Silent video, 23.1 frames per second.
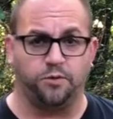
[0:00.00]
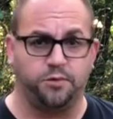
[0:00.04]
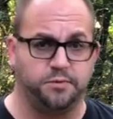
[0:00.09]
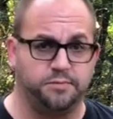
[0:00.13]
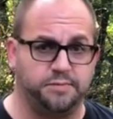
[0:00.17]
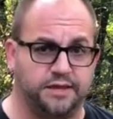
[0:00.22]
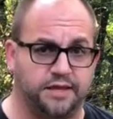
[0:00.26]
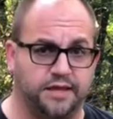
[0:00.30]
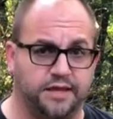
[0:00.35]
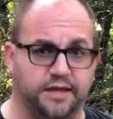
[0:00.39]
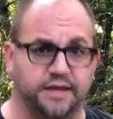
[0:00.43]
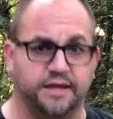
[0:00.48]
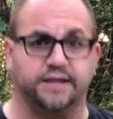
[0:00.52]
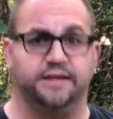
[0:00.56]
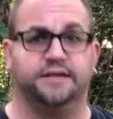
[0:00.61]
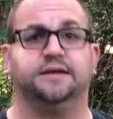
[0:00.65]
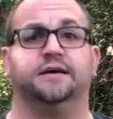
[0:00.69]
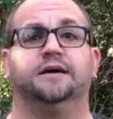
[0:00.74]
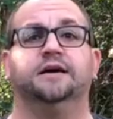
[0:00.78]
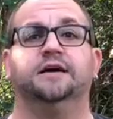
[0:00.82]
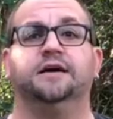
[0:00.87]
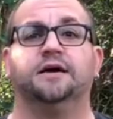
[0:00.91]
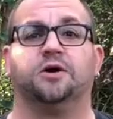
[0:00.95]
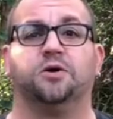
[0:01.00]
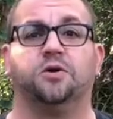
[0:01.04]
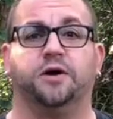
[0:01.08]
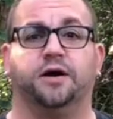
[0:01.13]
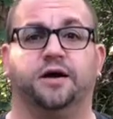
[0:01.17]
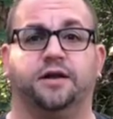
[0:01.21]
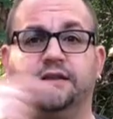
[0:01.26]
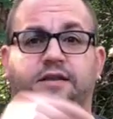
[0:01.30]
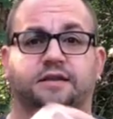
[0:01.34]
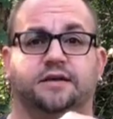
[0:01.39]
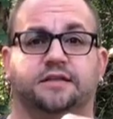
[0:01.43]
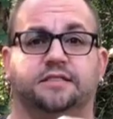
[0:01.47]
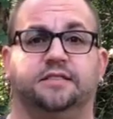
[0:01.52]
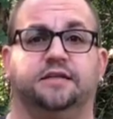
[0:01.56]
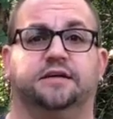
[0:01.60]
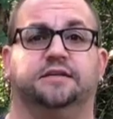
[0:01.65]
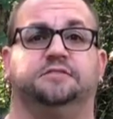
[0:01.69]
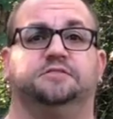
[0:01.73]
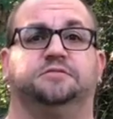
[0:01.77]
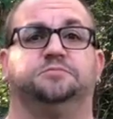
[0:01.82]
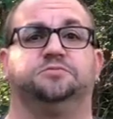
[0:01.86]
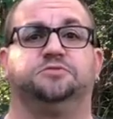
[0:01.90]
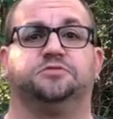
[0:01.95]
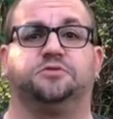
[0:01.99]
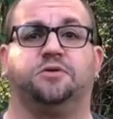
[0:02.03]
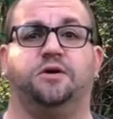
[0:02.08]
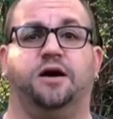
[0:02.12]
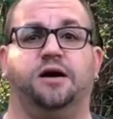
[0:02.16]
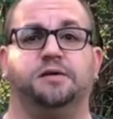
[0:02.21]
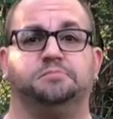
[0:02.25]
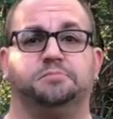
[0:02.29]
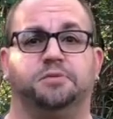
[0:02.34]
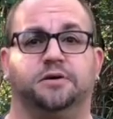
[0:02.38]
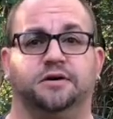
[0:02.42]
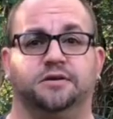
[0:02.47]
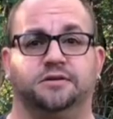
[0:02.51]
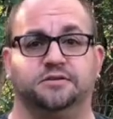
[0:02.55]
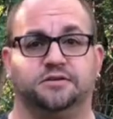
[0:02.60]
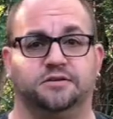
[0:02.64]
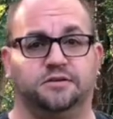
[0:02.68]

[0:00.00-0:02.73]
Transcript: we begin, go ahead and hit that subscribe button.